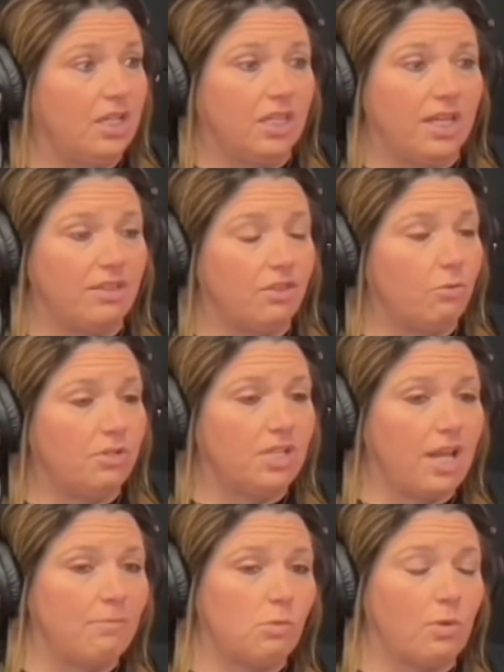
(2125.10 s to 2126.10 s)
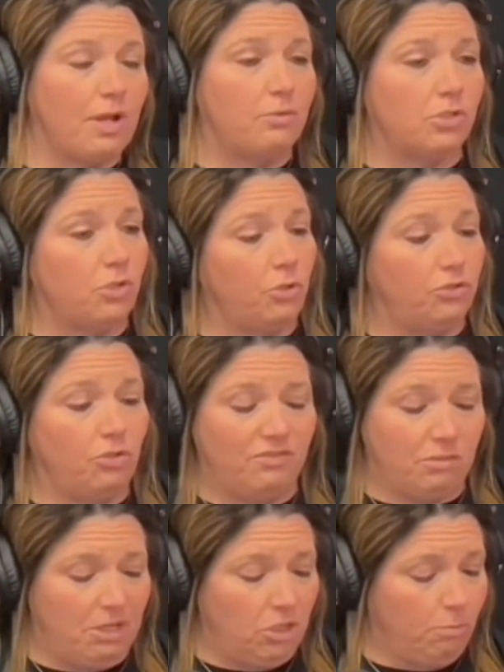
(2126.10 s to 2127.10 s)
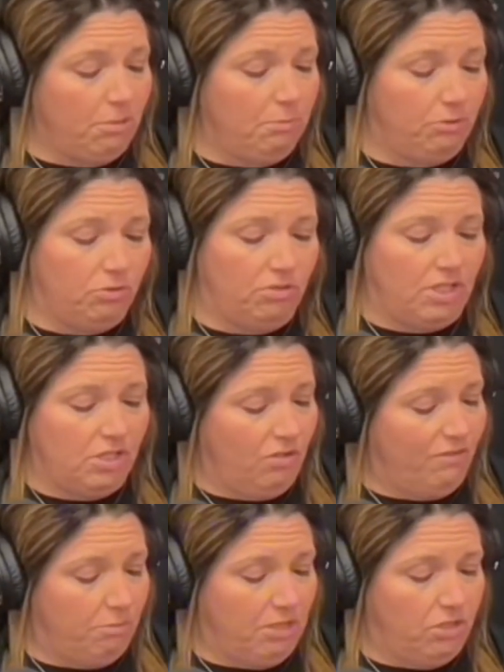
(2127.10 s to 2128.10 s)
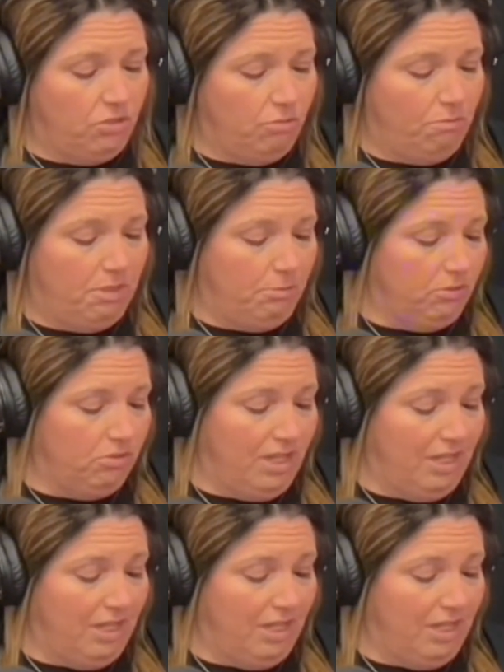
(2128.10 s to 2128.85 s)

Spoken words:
Like there were times where I was told you have to make your people do this, you have to make your people do that.